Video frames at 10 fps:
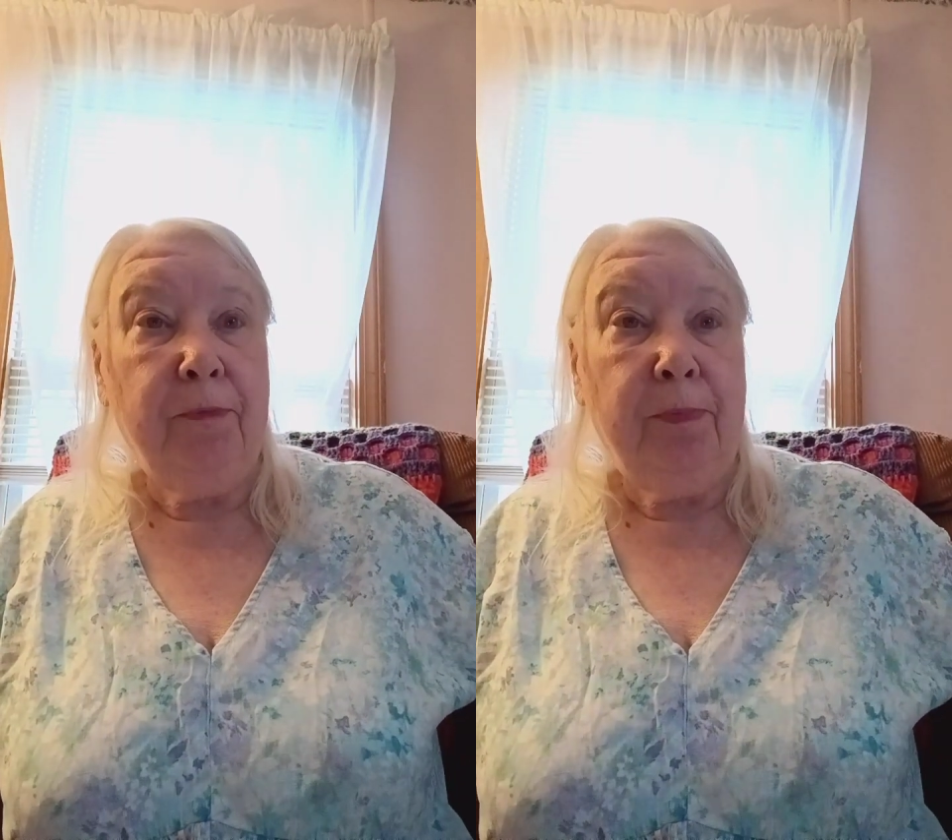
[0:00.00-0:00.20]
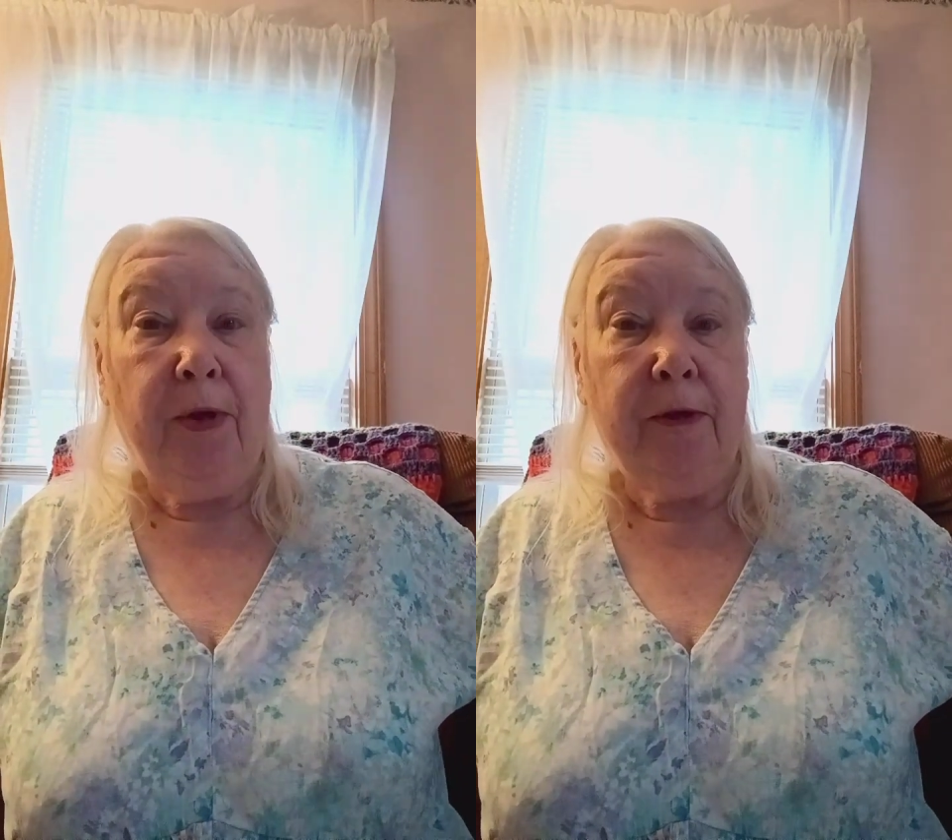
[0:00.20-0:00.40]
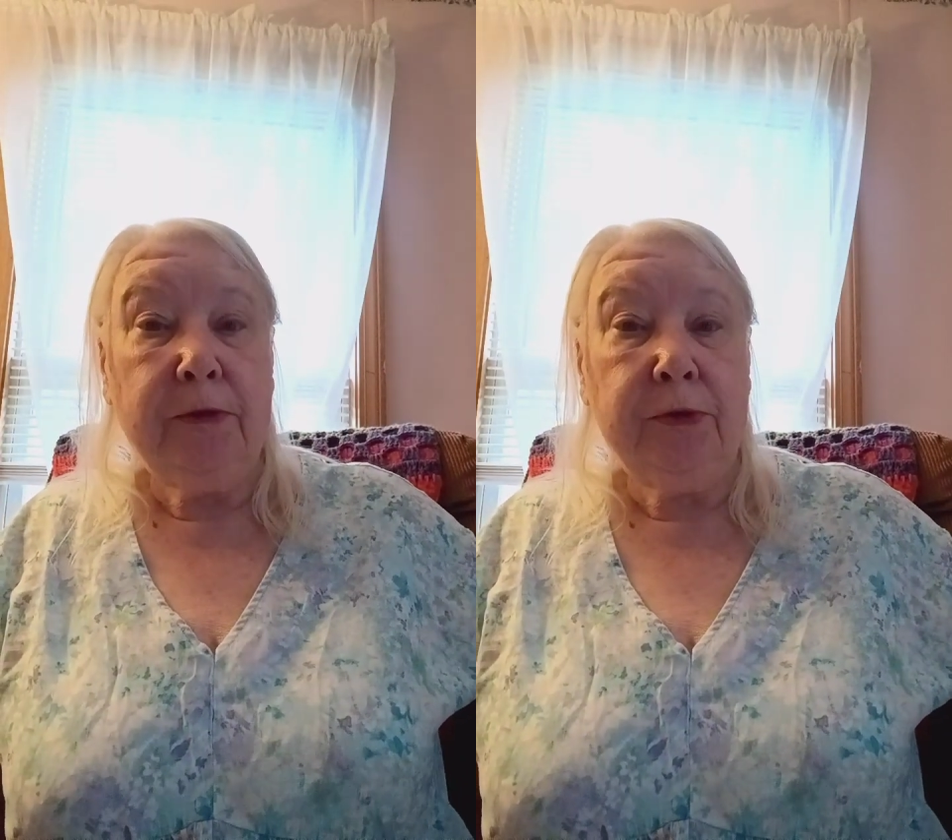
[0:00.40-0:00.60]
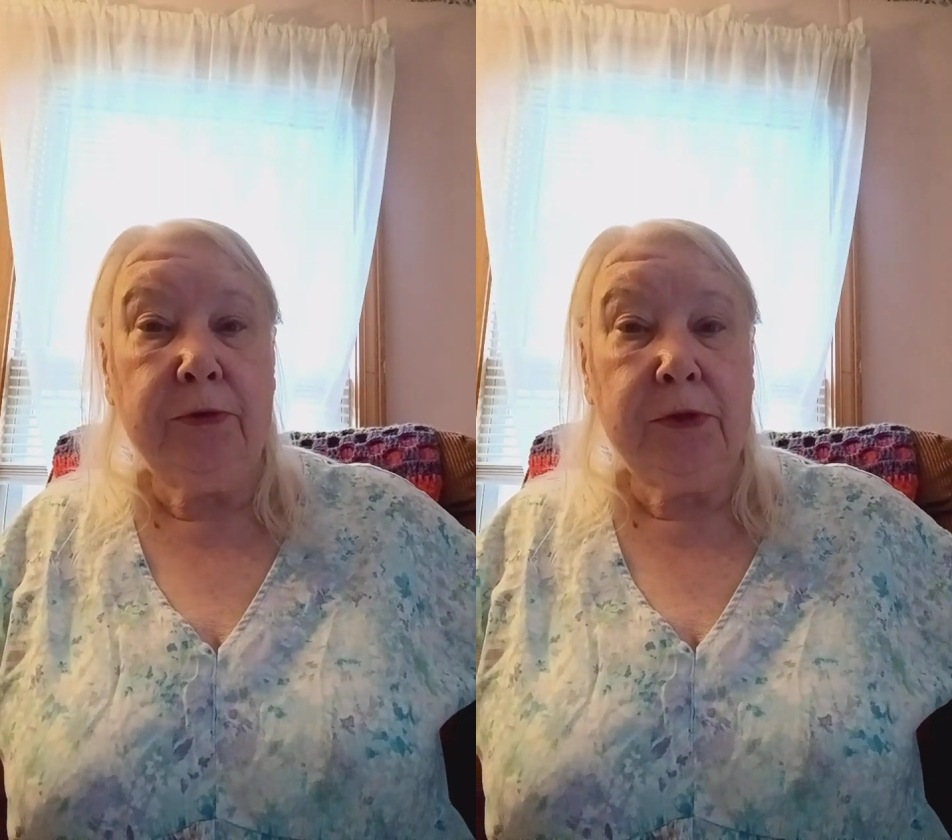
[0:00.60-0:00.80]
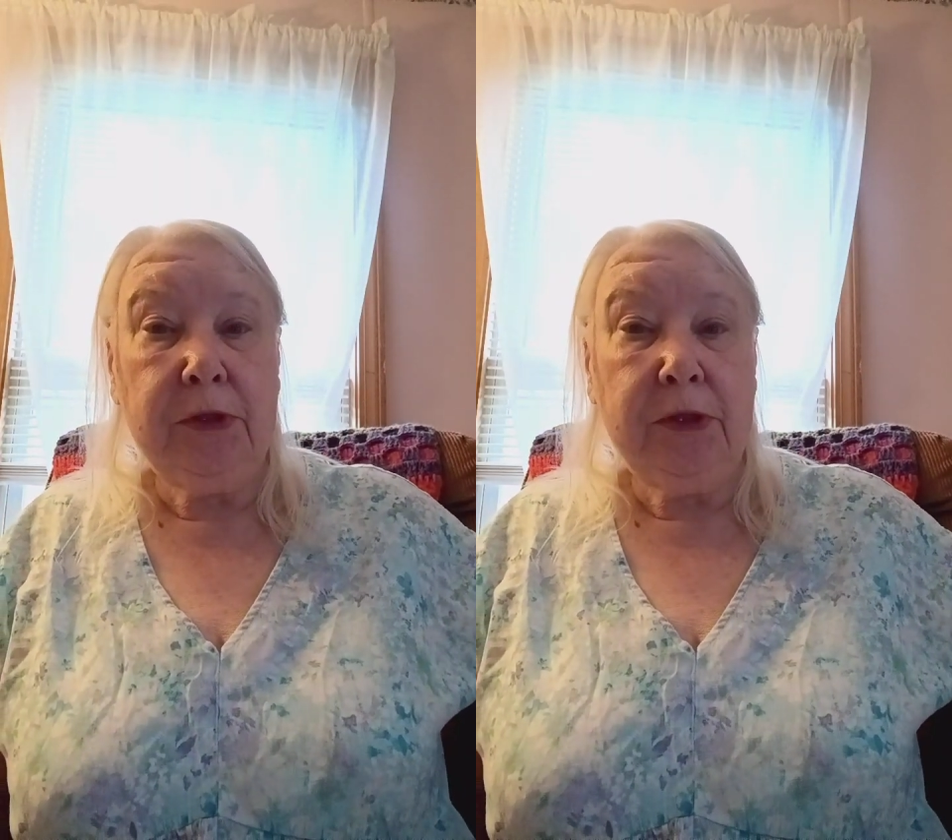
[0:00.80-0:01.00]
the
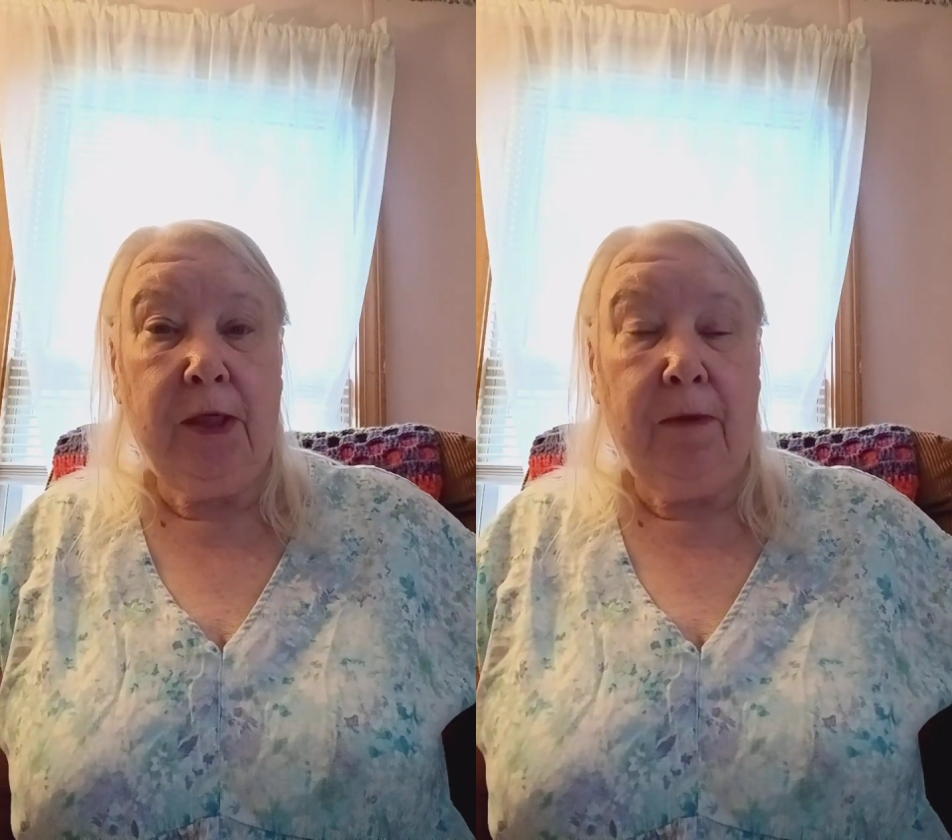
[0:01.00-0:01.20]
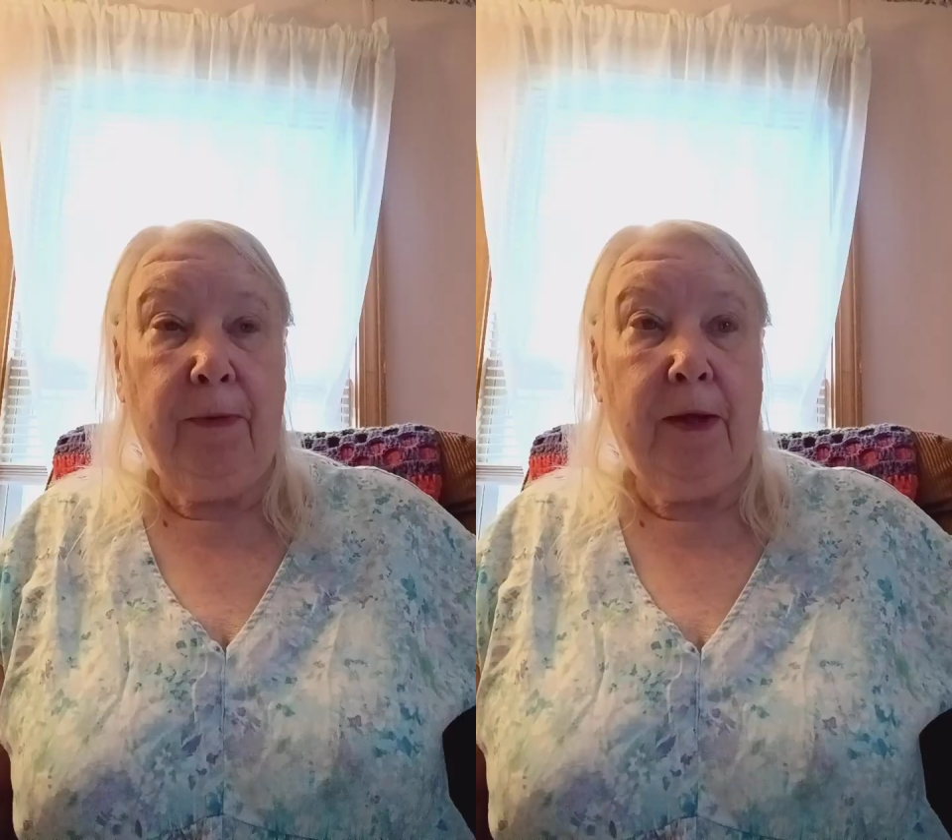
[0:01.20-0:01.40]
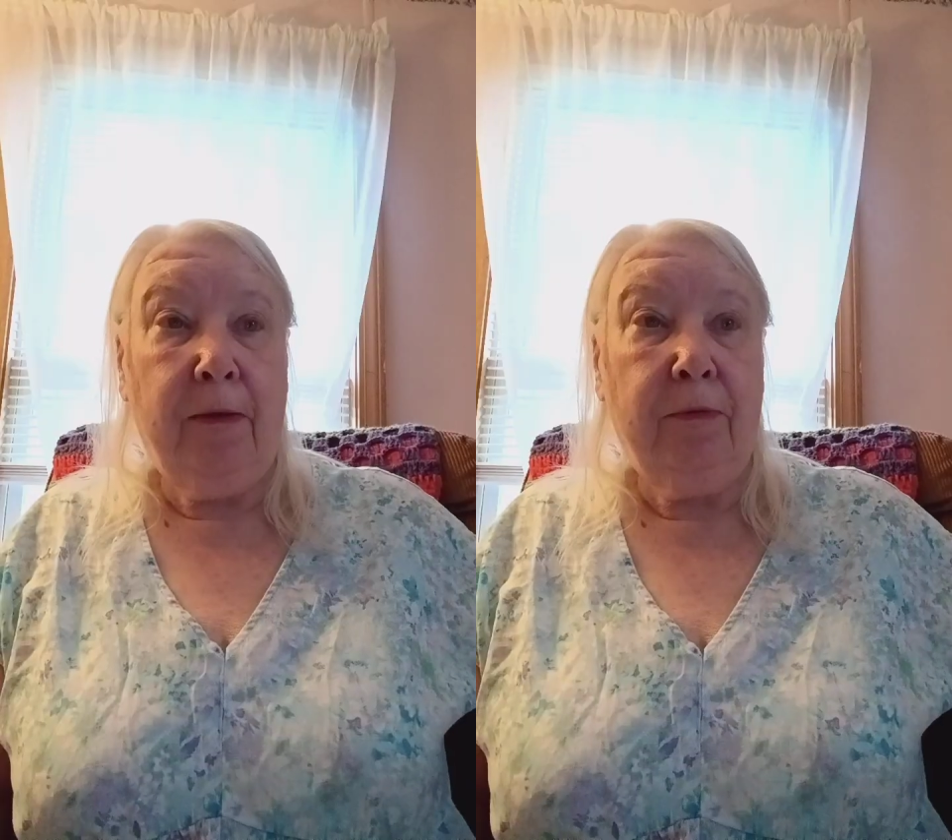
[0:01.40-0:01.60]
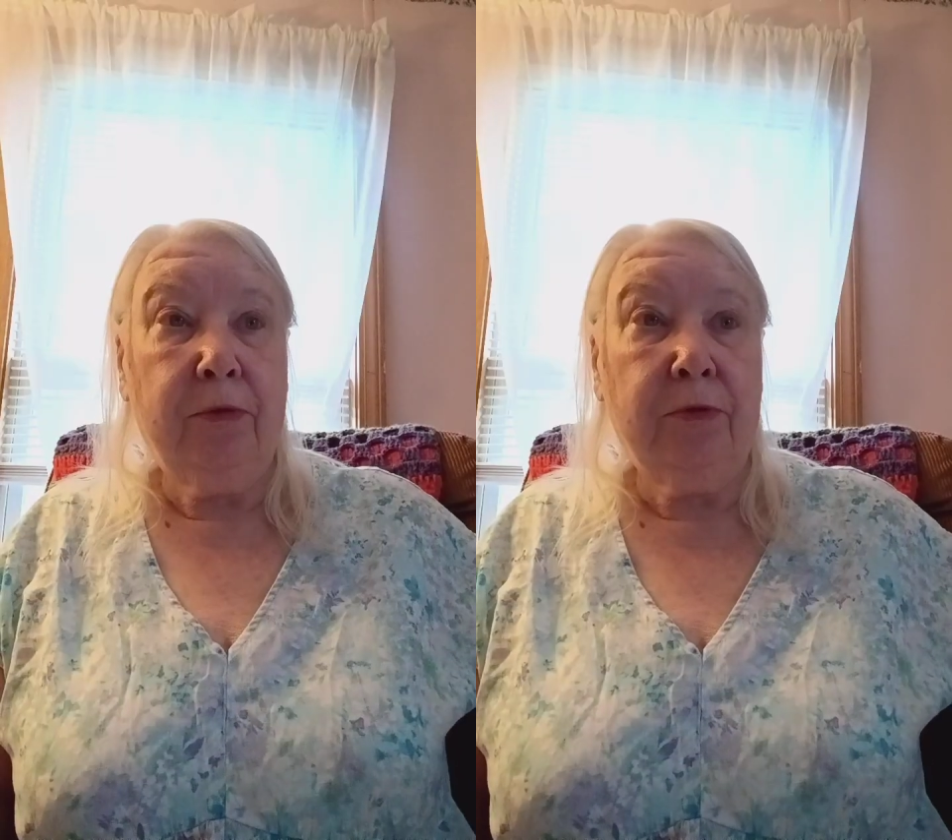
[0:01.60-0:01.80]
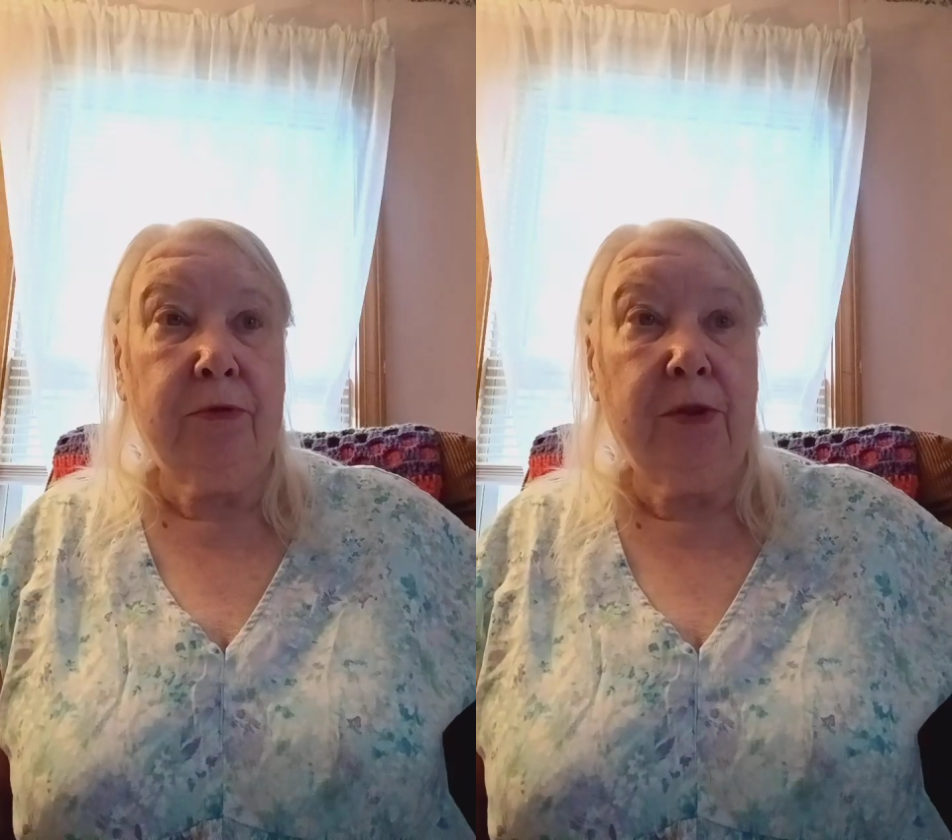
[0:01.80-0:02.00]
ponchos to take back with
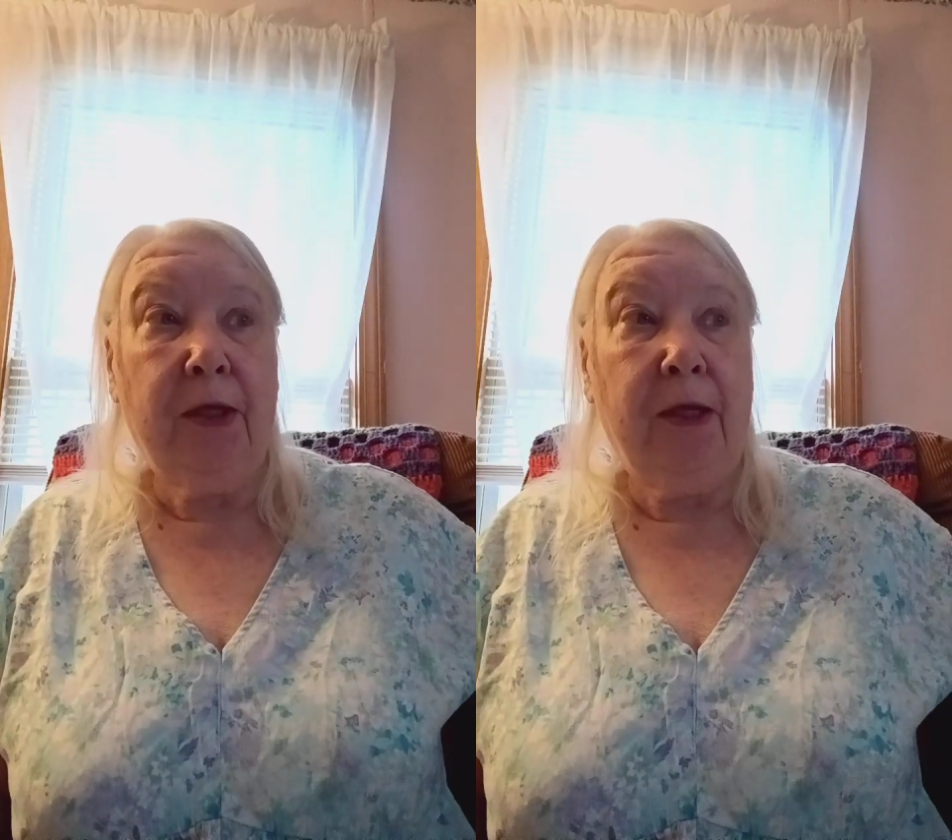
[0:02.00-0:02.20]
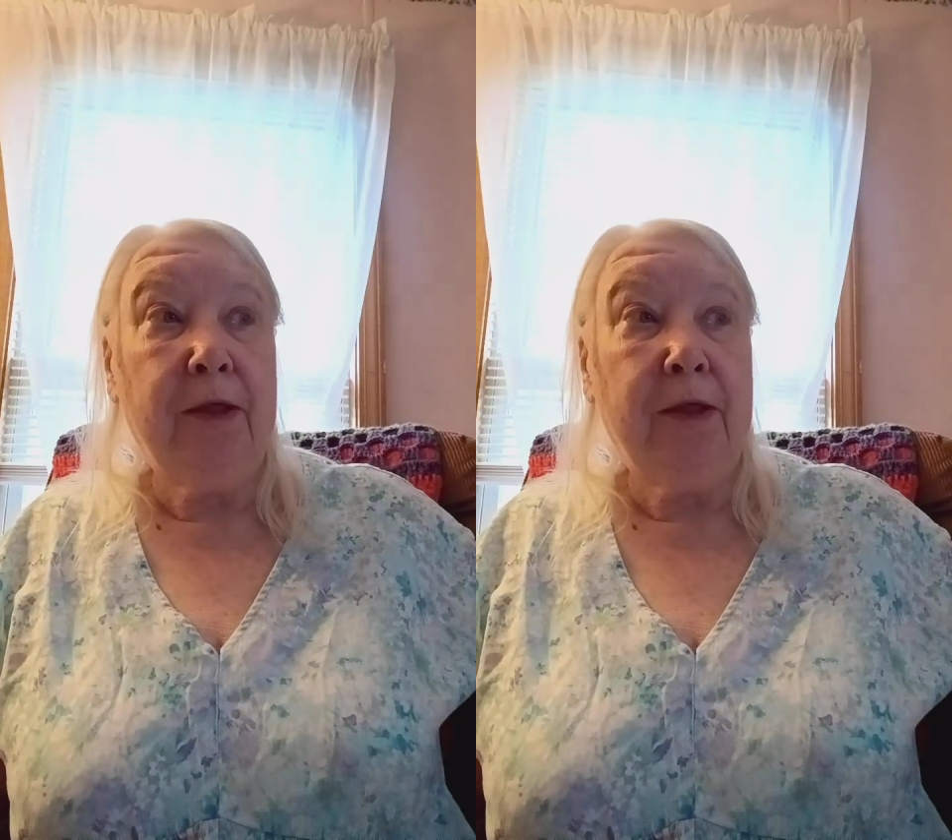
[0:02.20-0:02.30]
her today.